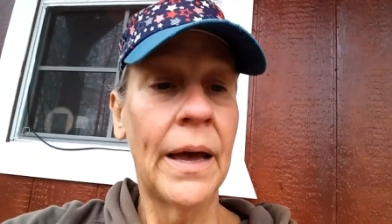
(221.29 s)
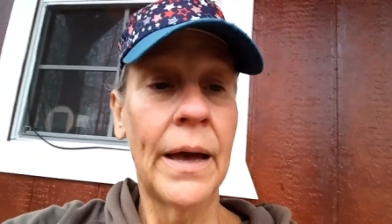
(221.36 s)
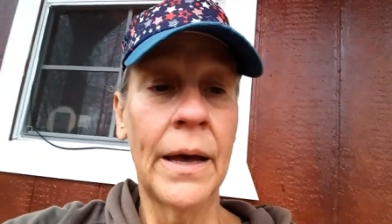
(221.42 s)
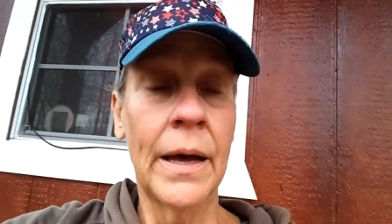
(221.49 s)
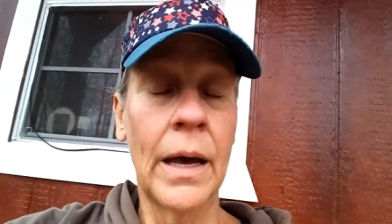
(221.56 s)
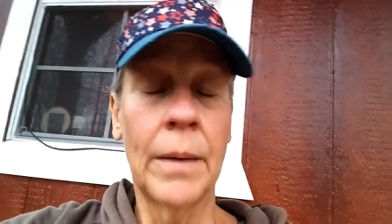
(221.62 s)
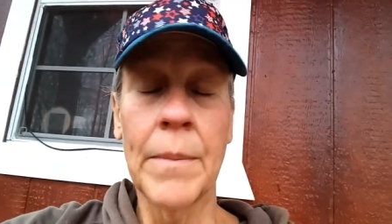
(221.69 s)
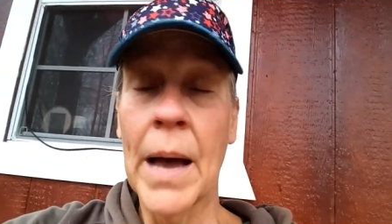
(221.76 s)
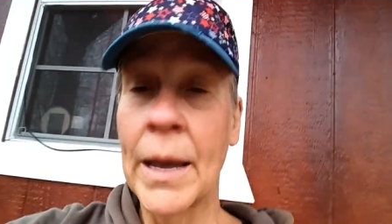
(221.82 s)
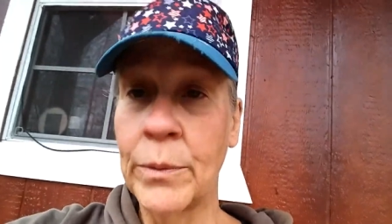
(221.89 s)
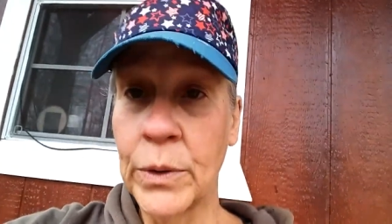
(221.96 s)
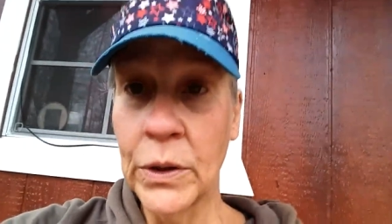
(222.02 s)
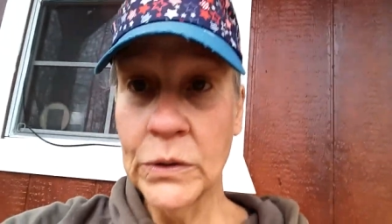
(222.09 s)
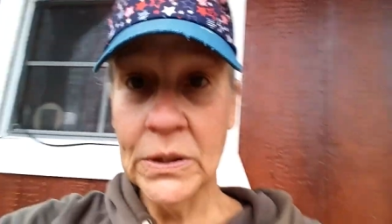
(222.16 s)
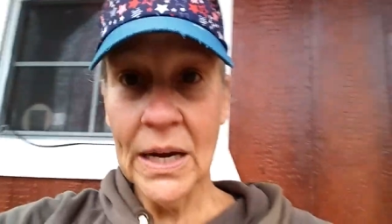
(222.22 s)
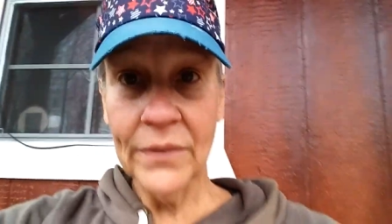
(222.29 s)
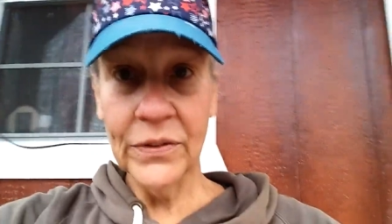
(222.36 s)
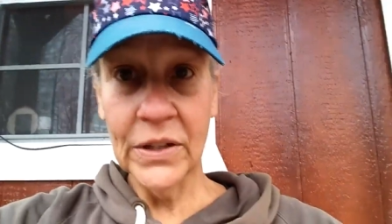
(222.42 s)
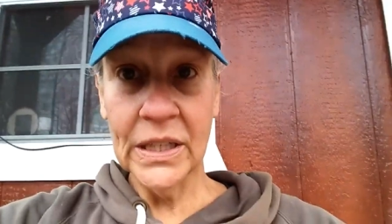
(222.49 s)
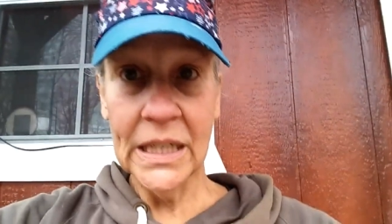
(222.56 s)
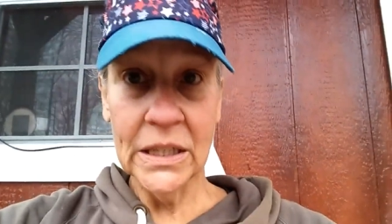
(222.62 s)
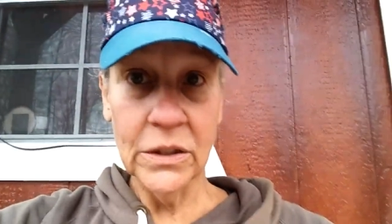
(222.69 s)
I will
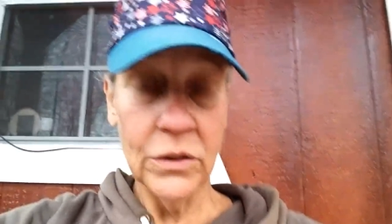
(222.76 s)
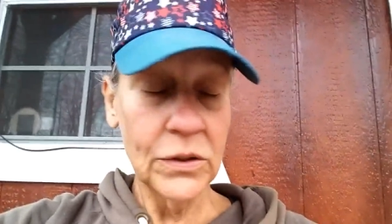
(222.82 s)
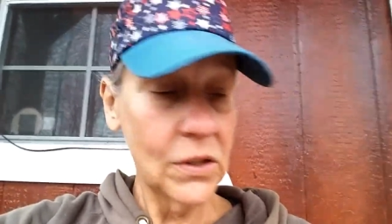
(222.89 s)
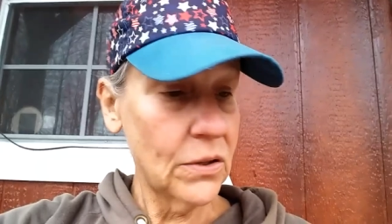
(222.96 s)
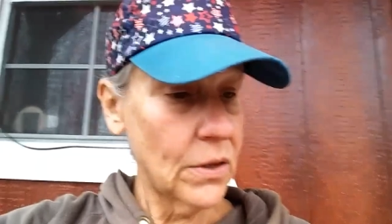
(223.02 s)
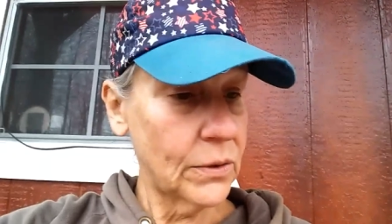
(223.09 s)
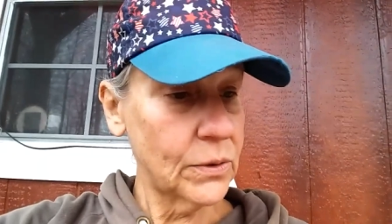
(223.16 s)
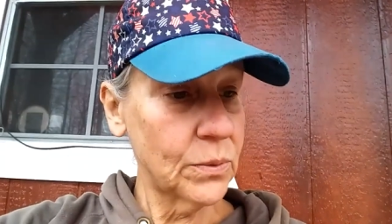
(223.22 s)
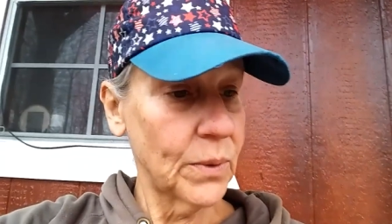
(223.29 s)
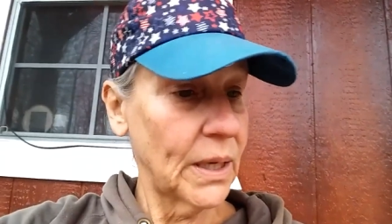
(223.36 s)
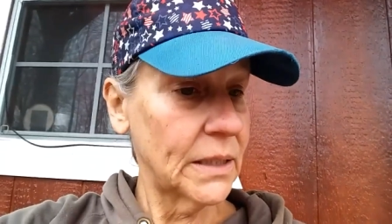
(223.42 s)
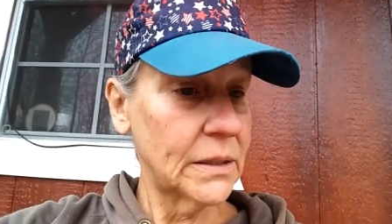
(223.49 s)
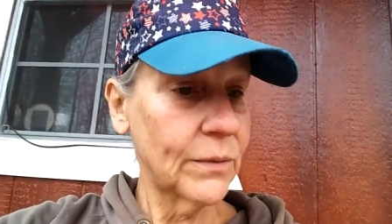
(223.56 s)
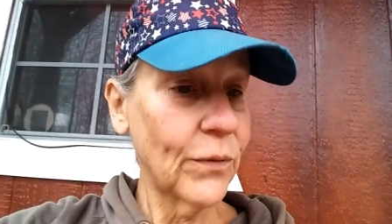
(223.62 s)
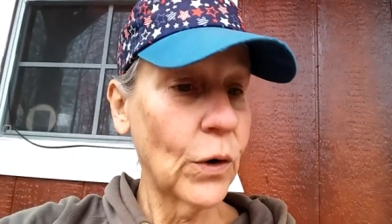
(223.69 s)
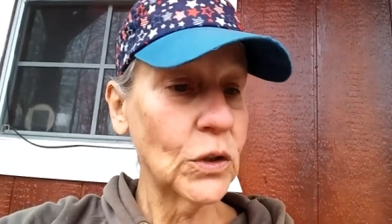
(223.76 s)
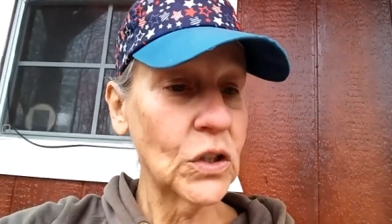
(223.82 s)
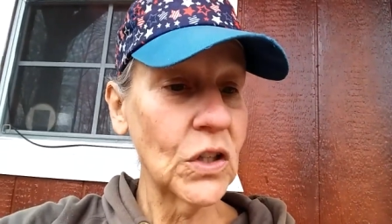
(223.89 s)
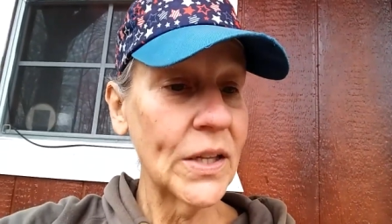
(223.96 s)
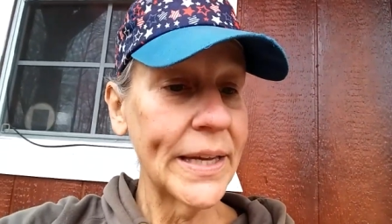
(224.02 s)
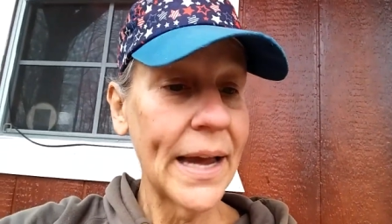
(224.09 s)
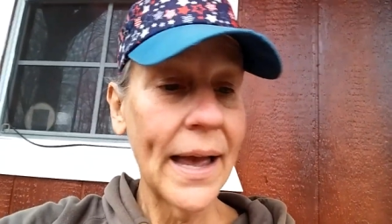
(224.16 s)
definitely loosen those rings.
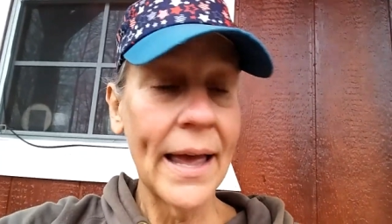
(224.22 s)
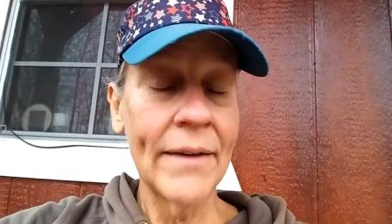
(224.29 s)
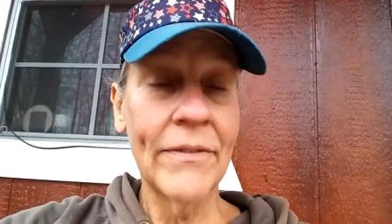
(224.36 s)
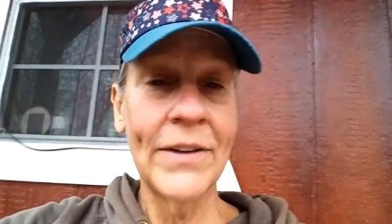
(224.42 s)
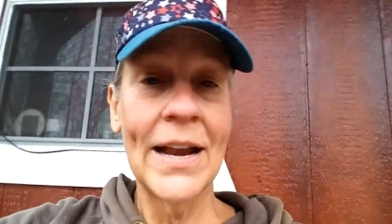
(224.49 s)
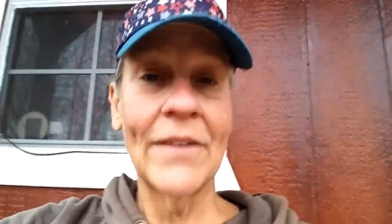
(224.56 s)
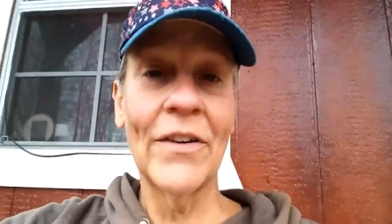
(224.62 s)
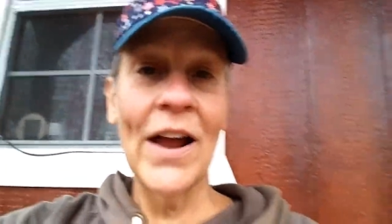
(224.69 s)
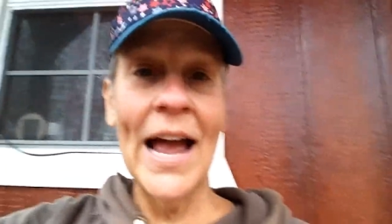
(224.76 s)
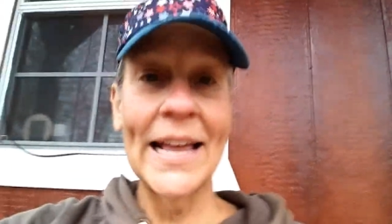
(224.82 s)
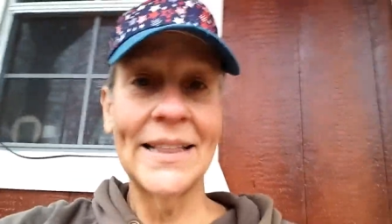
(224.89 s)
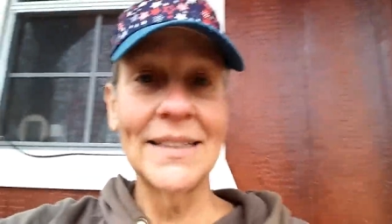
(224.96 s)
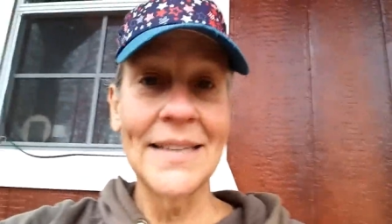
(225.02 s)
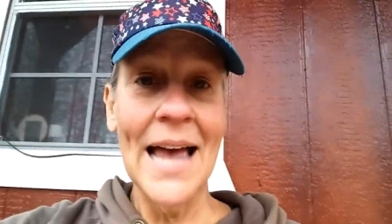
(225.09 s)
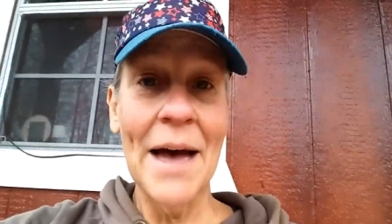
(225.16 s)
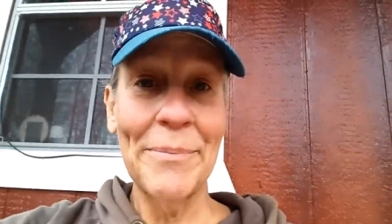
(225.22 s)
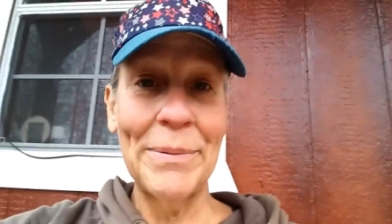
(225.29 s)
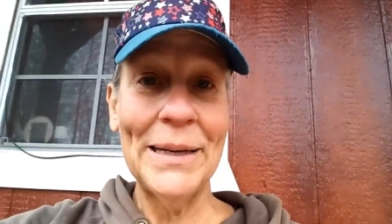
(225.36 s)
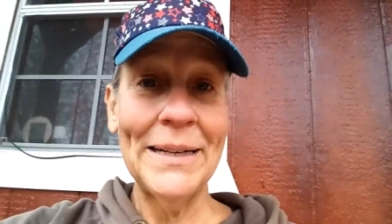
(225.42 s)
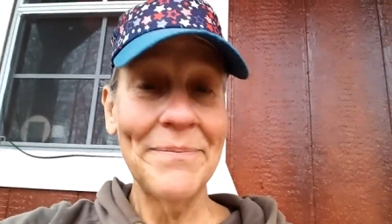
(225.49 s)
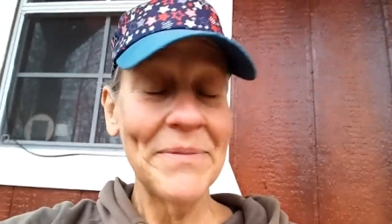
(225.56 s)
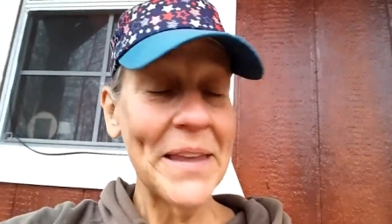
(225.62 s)
Fortunately, I have never had this
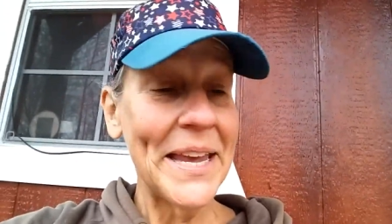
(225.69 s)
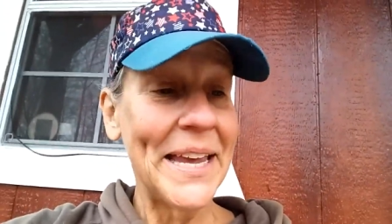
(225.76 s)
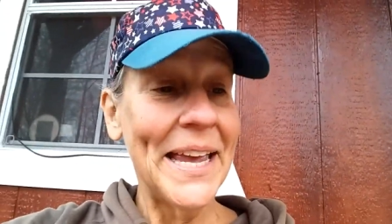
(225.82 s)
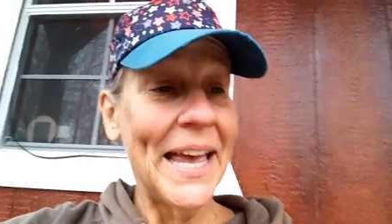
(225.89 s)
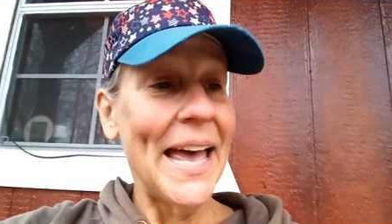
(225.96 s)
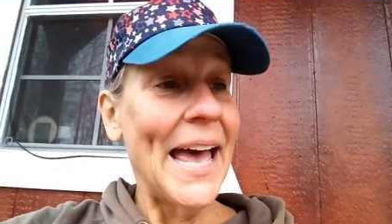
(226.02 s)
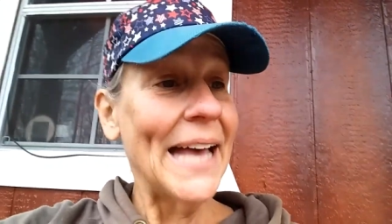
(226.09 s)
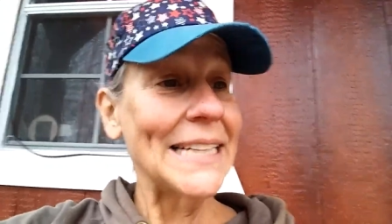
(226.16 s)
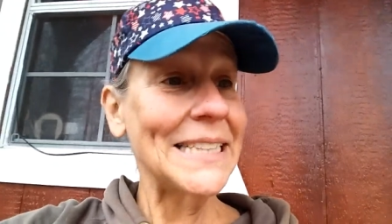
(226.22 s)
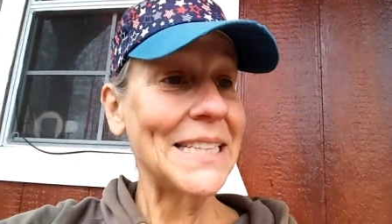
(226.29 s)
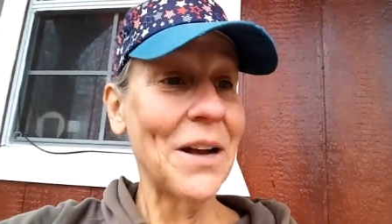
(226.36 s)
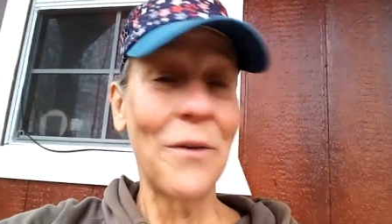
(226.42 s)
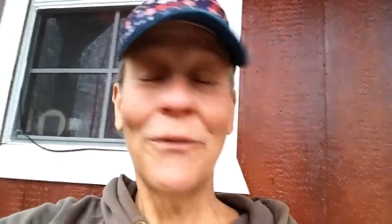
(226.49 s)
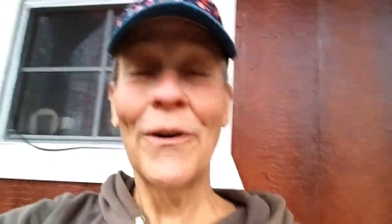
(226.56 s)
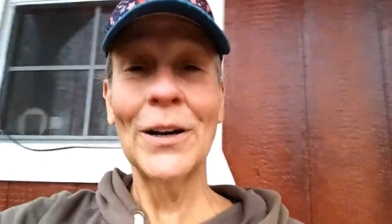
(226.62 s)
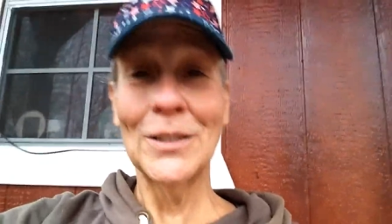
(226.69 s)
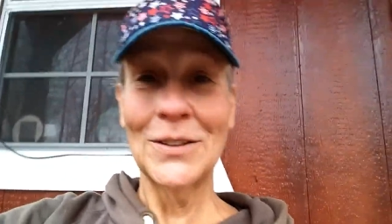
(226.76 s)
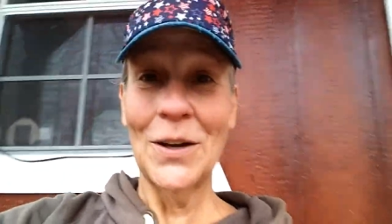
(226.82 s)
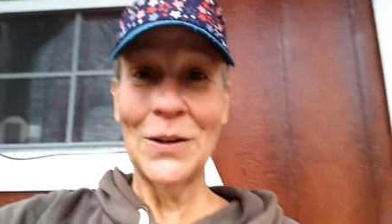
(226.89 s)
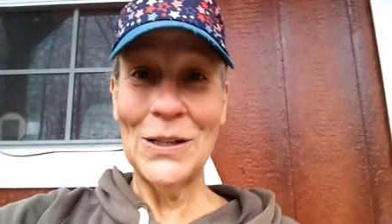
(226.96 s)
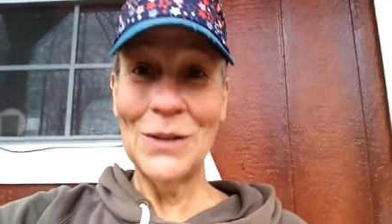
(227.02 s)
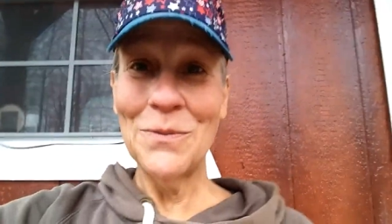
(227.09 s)
happen. So far,
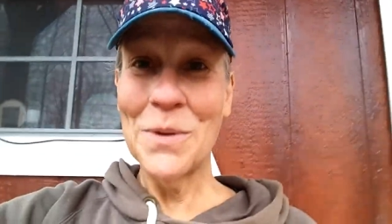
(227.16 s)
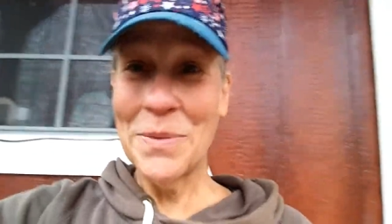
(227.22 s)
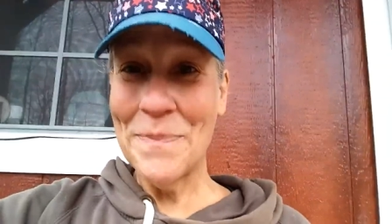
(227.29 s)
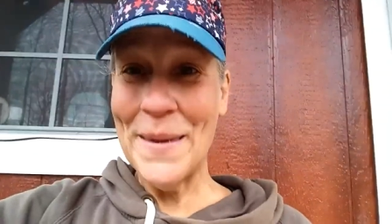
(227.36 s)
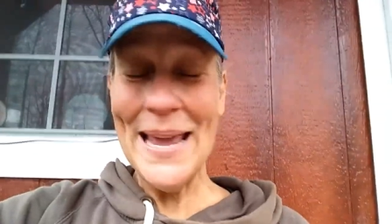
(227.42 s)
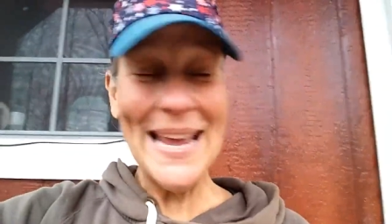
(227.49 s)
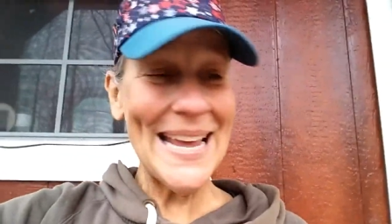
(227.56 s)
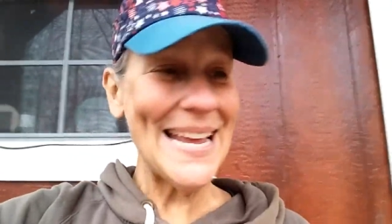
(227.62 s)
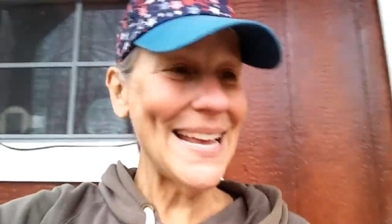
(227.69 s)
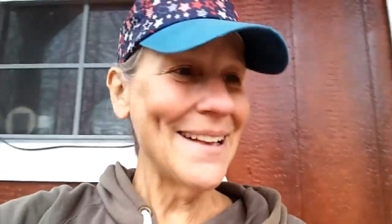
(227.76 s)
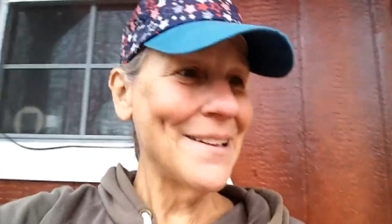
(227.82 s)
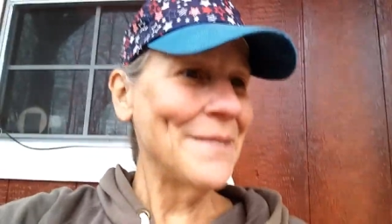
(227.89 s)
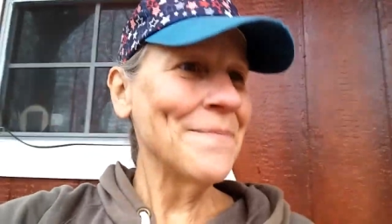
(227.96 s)
so good with me.